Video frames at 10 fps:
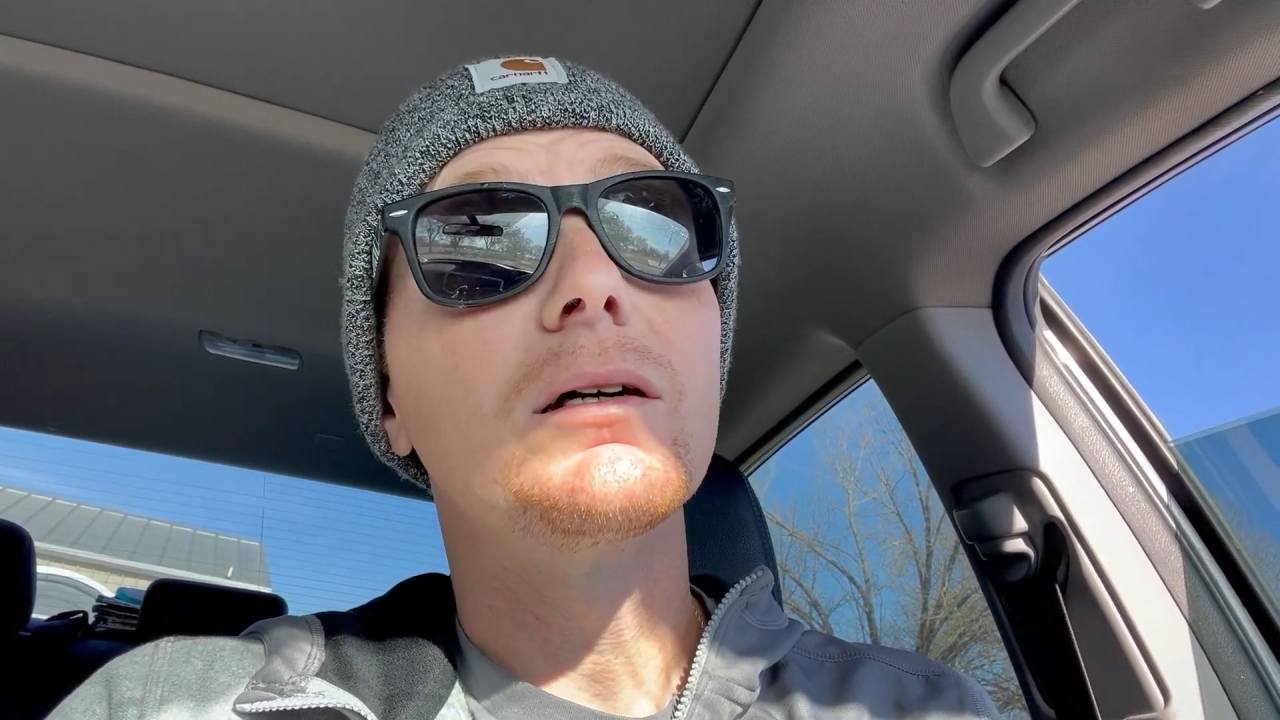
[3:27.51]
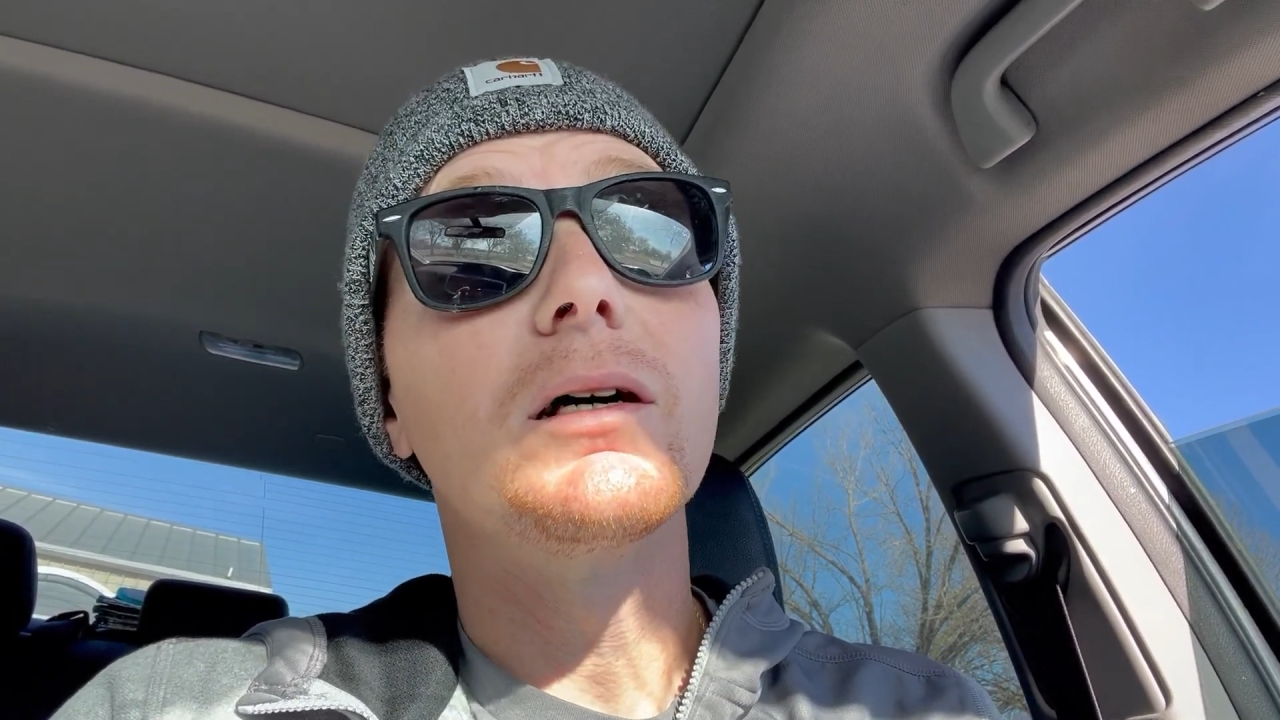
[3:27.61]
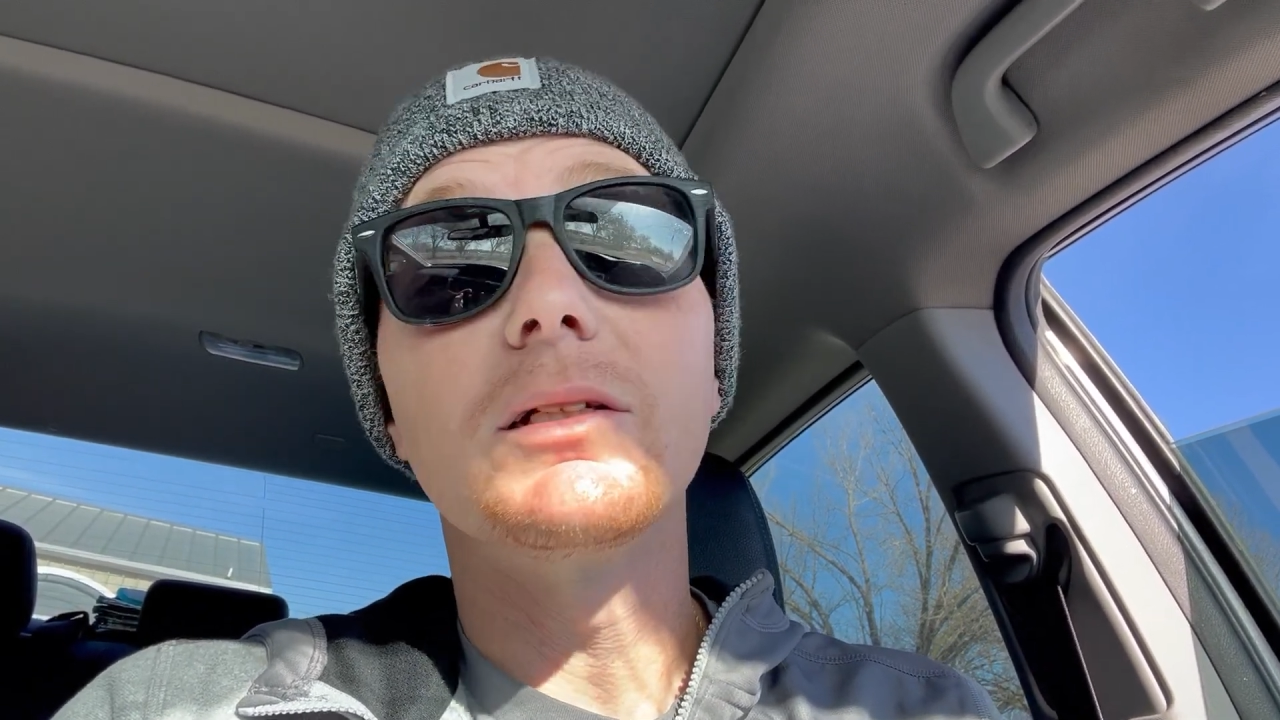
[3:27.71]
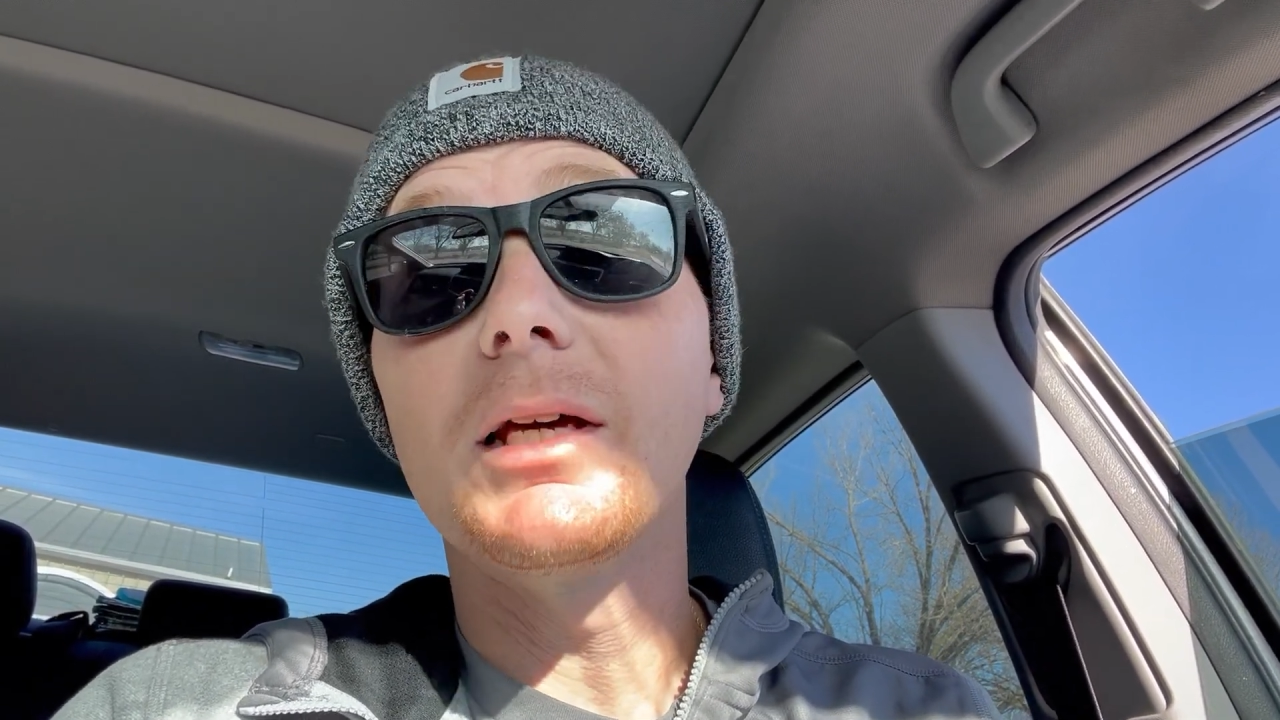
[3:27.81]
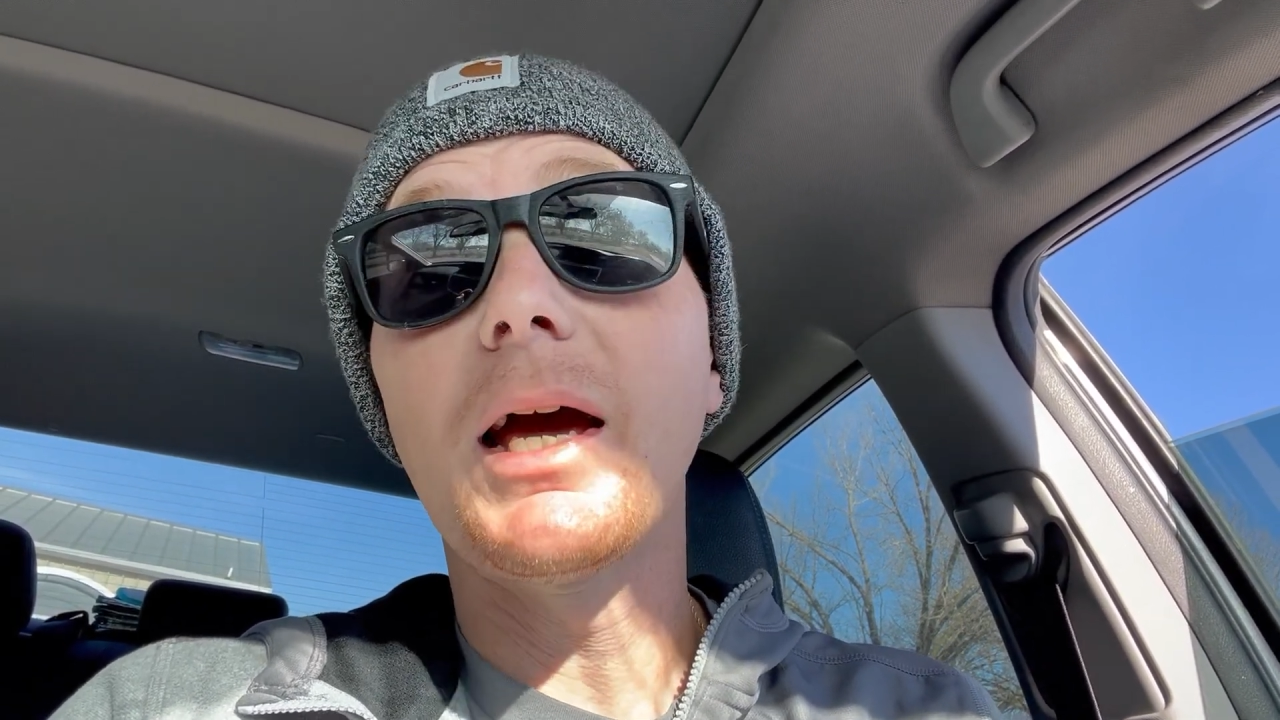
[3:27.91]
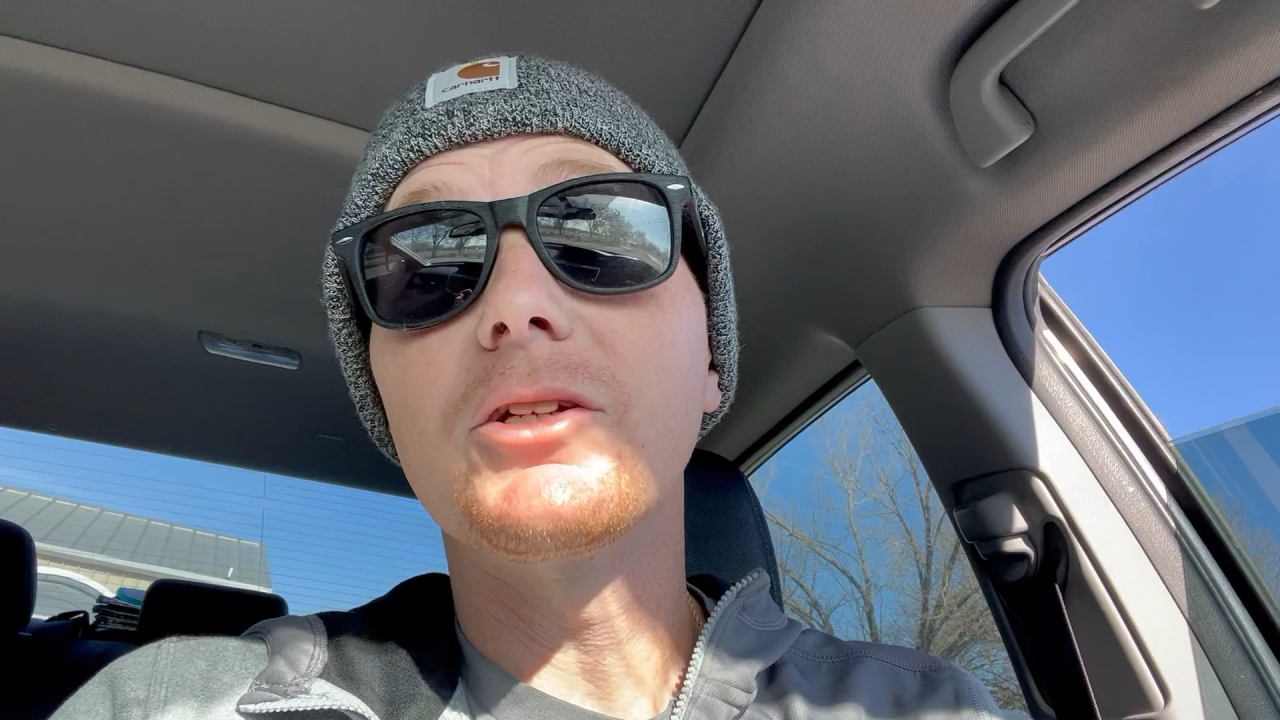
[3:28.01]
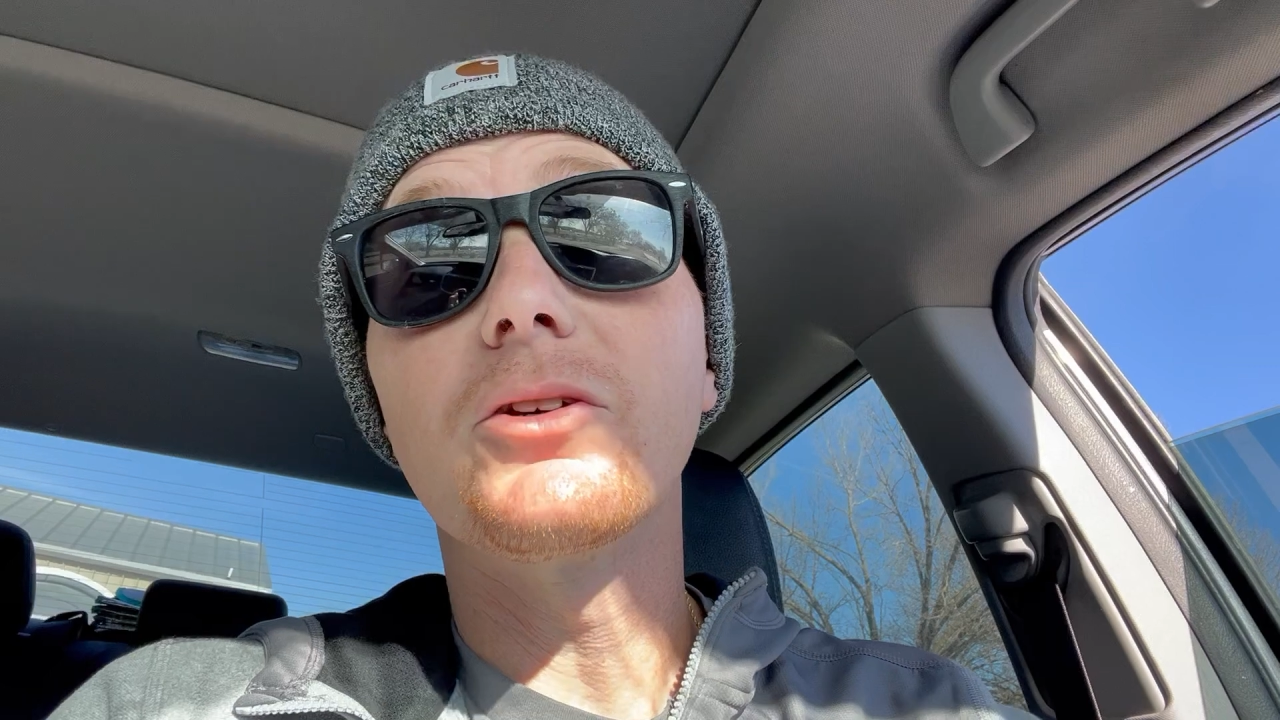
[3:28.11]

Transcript: attached